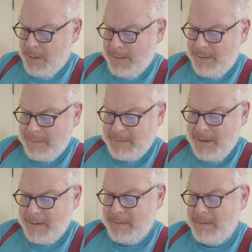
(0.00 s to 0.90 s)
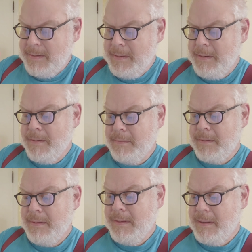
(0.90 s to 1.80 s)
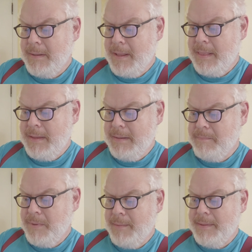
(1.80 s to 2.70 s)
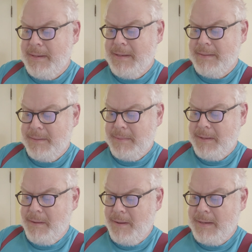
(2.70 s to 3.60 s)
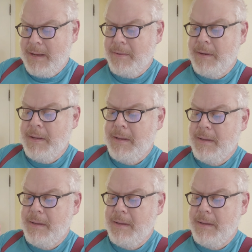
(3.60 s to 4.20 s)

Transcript: one little section in here that uh, uh that probably needs to be called out.